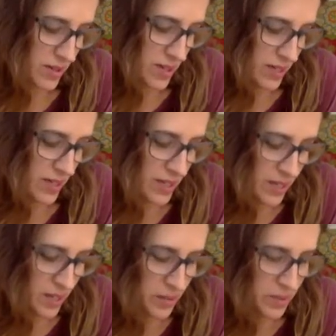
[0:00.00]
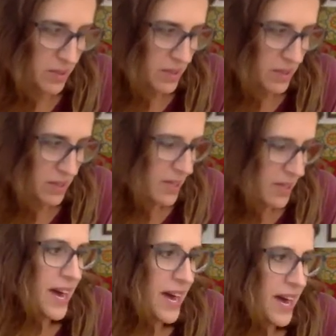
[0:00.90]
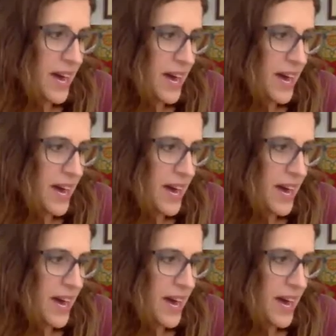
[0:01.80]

you know, that